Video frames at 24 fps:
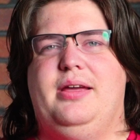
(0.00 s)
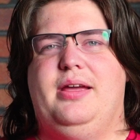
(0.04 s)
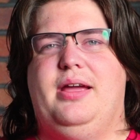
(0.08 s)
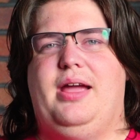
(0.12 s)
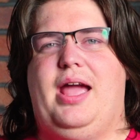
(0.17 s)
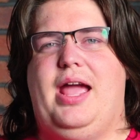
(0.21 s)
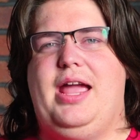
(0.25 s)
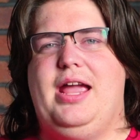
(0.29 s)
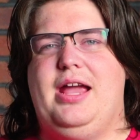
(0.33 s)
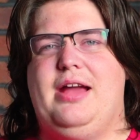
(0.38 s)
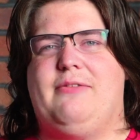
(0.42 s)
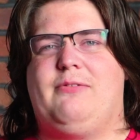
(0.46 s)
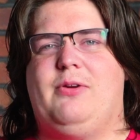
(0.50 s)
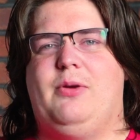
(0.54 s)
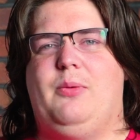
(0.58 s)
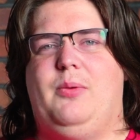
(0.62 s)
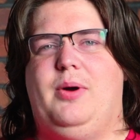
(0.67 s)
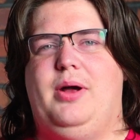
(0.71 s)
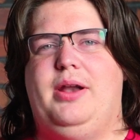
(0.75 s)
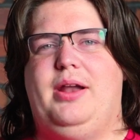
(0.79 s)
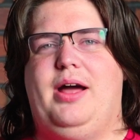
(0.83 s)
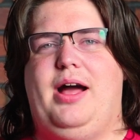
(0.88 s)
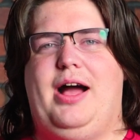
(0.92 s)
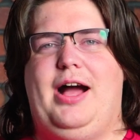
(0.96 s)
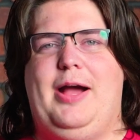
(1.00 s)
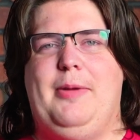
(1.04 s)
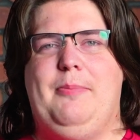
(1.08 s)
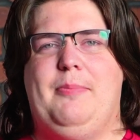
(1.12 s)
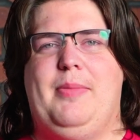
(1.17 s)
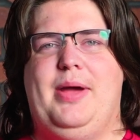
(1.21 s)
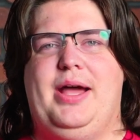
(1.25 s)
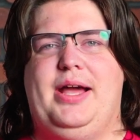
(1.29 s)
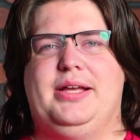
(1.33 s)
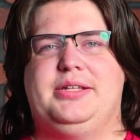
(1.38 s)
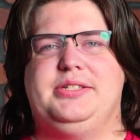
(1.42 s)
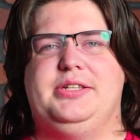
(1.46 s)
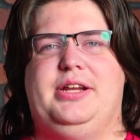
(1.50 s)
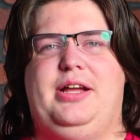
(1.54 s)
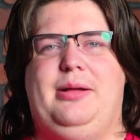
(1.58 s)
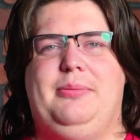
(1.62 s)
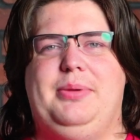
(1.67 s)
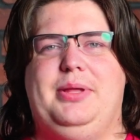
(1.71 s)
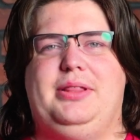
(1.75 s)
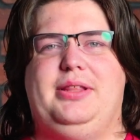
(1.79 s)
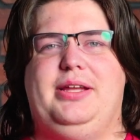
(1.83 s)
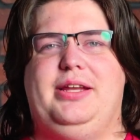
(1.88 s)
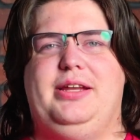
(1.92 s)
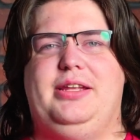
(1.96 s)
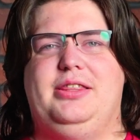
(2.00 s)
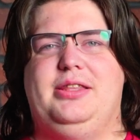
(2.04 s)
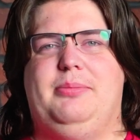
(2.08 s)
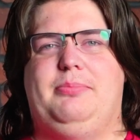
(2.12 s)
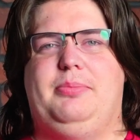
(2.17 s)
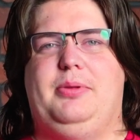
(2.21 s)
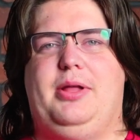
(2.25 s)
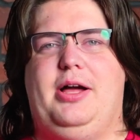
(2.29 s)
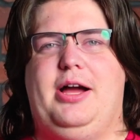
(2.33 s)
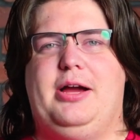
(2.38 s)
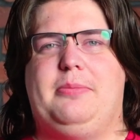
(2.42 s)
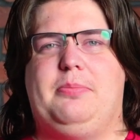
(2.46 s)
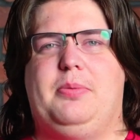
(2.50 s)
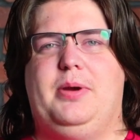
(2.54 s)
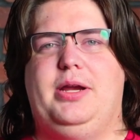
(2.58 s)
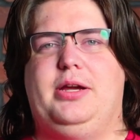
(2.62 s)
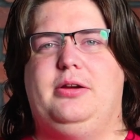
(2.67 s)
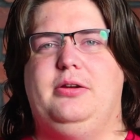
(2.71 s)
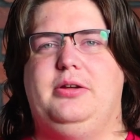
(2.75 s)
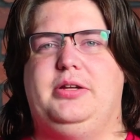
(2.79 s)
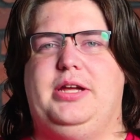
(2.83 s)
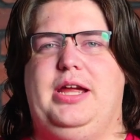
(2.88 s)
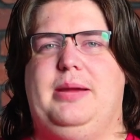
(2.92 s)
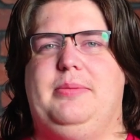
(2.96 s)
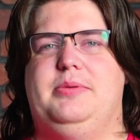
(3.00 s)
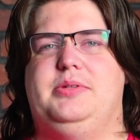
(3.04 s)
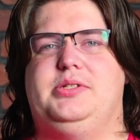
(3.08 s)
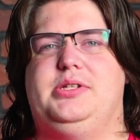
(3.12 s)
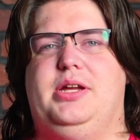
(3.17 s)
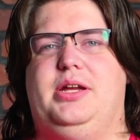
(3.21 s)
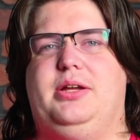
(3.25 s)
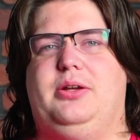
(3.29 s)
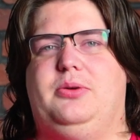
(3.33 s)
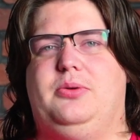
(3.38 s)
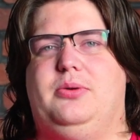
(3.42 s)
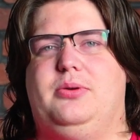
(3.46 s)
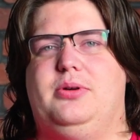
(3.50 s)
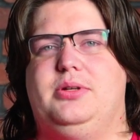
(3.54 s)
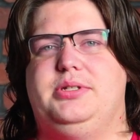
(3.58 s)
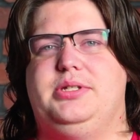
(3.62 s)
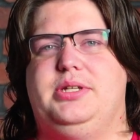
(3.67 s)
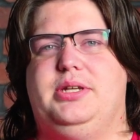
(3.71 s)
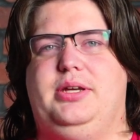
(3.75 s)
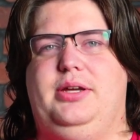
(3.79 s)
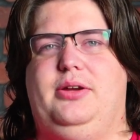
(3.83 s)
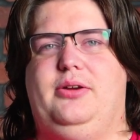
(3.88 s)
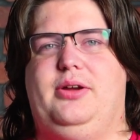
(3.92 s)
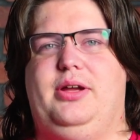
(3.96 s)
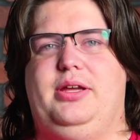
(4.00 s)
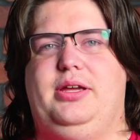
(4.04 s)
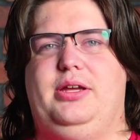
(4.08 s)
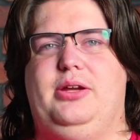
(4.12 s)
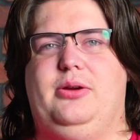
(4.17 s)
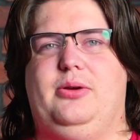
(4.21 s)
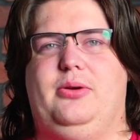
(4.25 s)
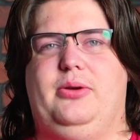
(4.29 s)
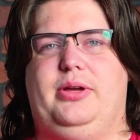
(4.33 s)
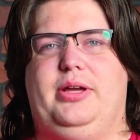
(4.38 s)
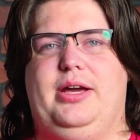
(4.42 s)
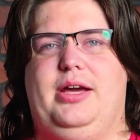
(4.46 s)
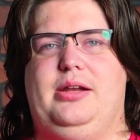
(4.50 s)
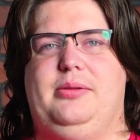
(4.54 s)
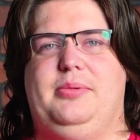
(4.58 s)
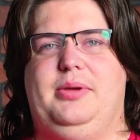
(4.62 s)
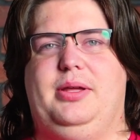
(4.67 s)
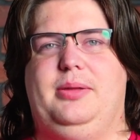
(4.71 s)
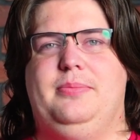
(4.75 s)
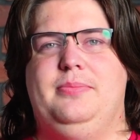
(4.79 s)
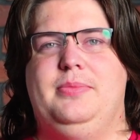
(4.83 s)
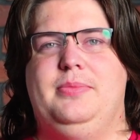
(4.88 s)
Hey everyone, I'm Max and I'll be leading the Block Breaker game design course here at Hero Academy.